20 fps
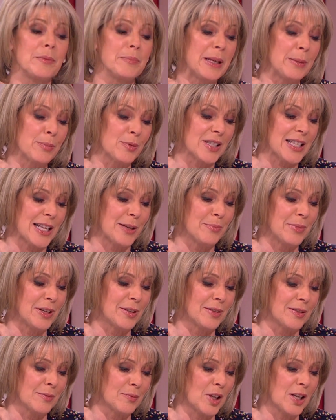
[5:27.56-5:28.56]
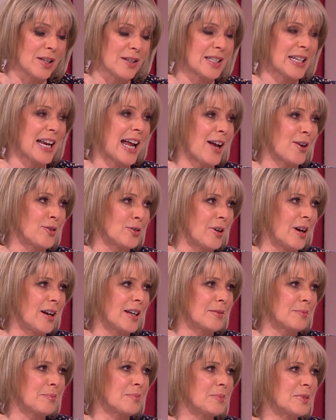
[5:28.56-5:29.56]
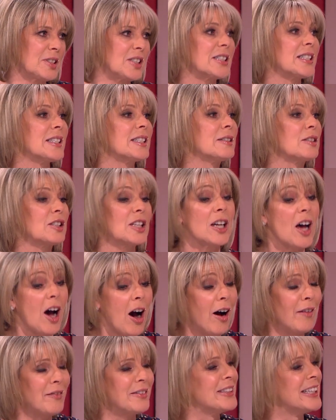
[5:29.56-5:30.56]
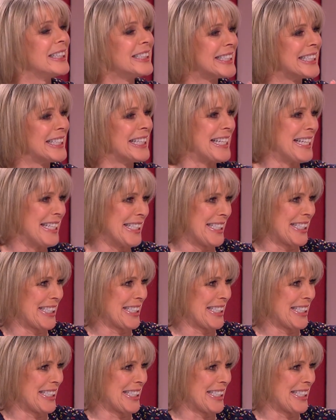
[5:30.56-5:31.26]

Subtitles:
when people send me those now, I just laugh and then delete.